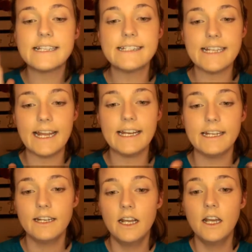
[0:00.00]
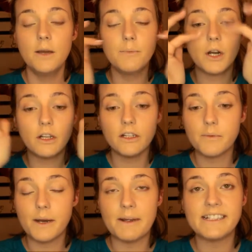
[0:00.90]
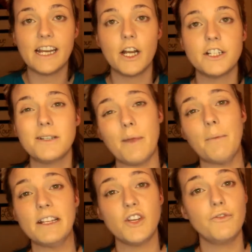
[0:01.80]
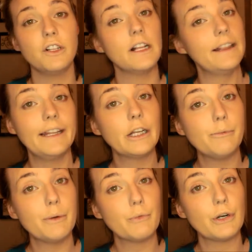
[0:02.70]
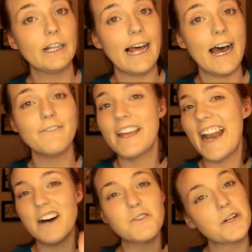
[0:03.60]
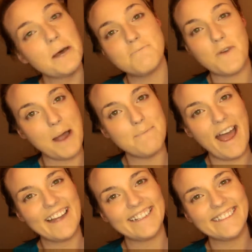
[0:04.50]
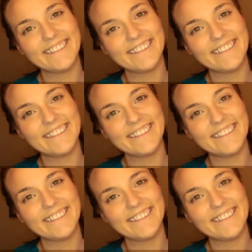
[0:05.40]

set it, put on a little bit of mascara, just make myself look a little bit more alive, and I'll come right back.